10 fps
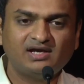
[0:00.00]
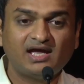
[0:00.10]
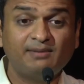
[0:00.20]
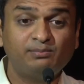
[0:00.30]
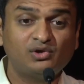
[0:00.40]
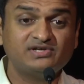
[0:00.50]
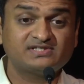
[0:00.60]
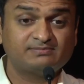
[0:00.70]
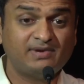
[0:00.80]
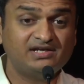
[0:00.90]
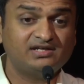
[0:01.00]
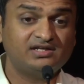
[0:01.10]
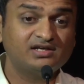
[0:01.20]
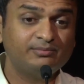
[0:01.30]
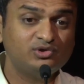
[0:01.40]
employees spend
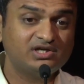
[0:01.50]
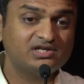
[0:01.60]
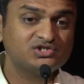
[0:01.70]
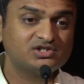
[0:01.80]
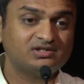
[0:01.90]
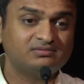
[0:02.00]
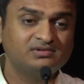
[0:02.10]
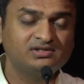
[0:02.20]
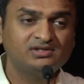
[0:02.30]
in communication.